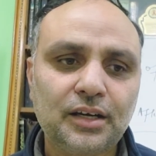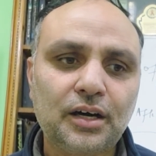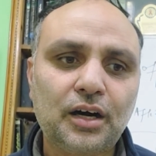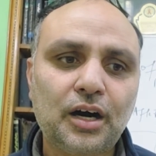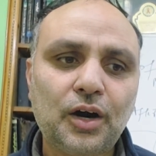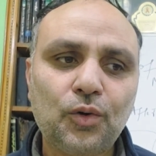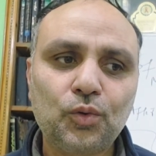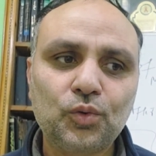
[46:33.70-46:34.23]

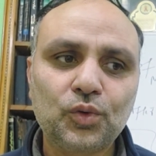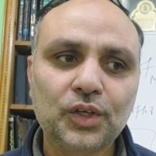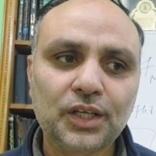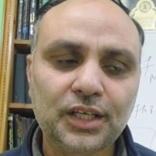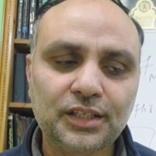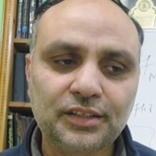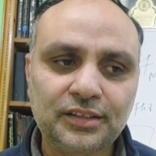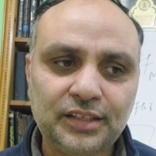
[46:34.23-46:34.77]
how
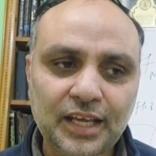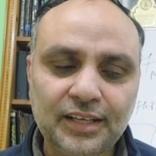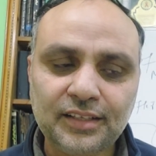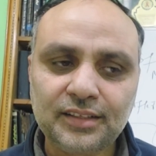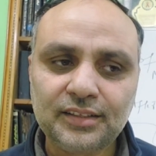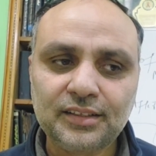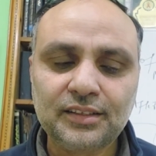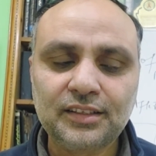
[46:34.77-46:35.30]

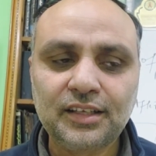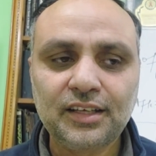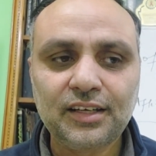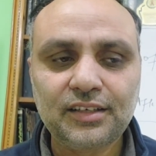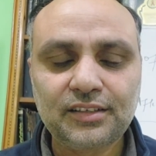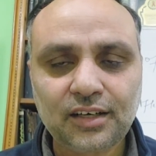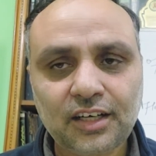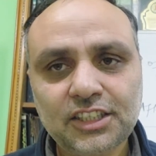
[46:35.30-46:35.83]
then
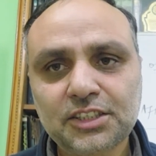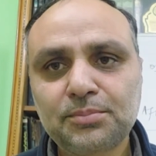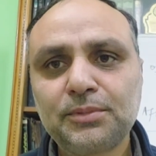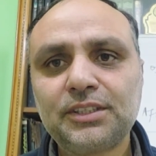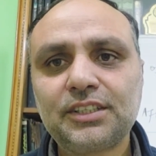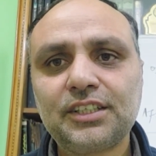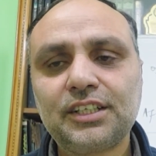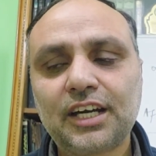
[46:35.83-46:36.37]
they
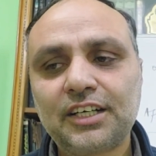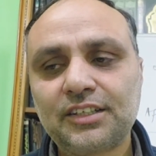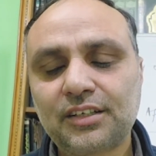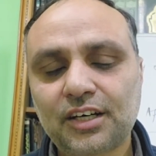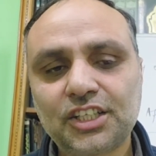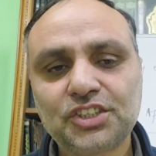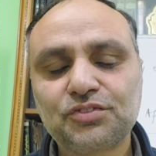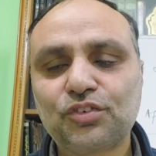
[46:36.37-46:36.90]
transmitted and
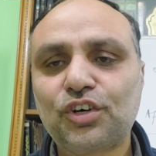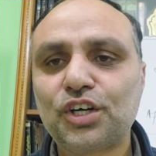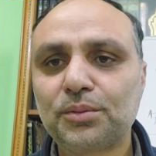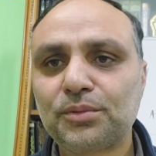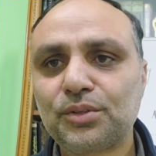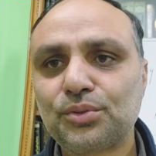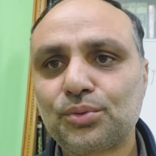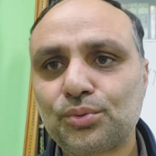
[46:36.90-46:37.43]

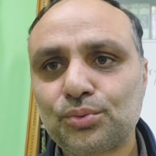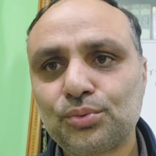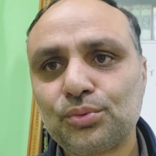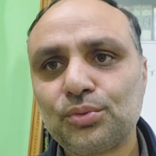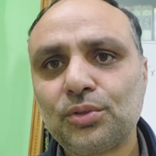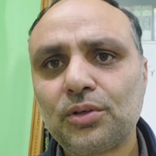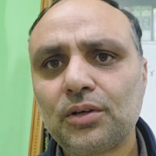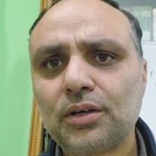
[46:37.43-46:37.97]
transformed
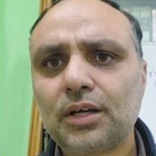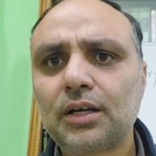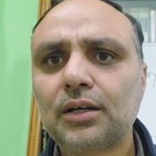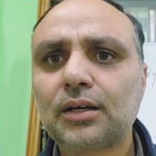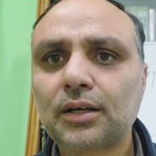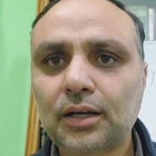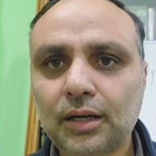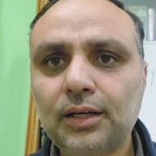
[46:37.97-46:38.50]
through
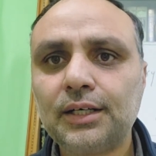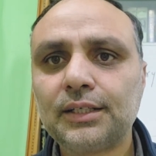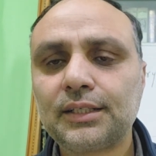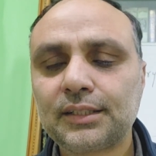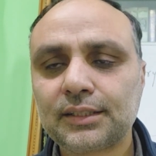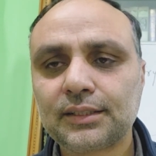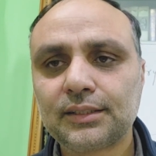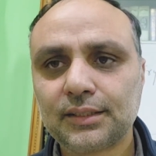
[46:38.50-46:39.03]
Kant
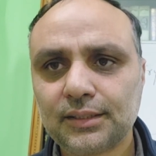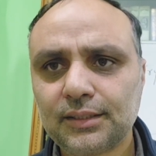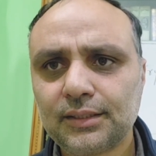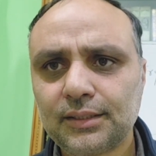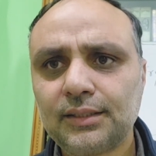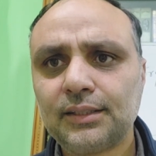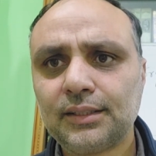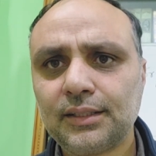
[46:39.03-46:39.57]

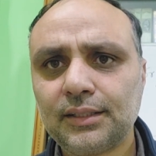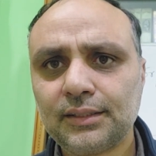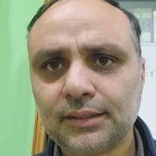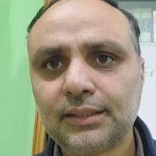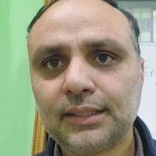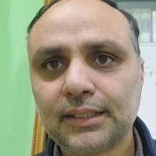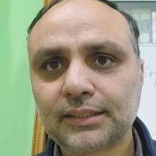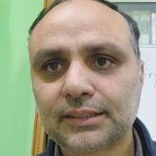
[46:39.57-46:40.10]
in the
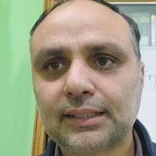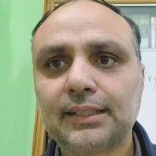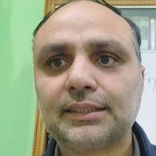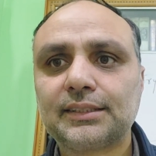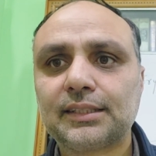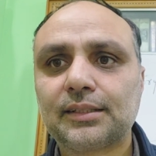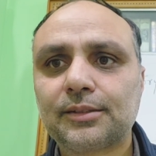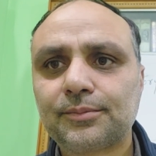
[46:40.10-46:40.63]
next
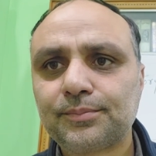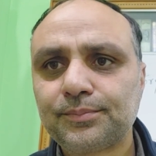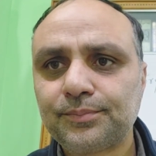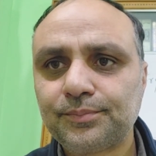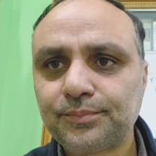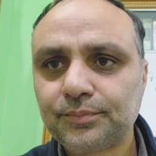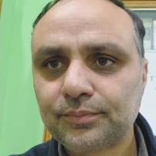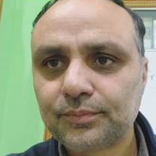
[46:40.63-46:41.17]
lecture.
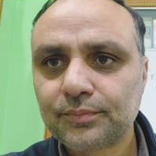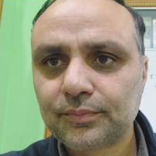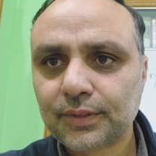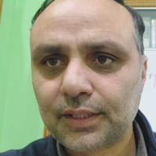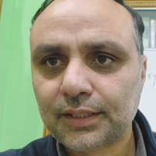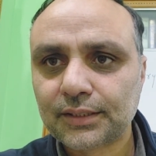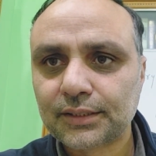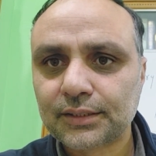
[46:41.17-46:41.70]

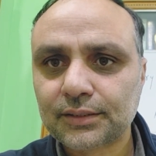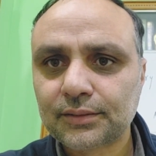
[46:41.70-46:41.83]
Thanks.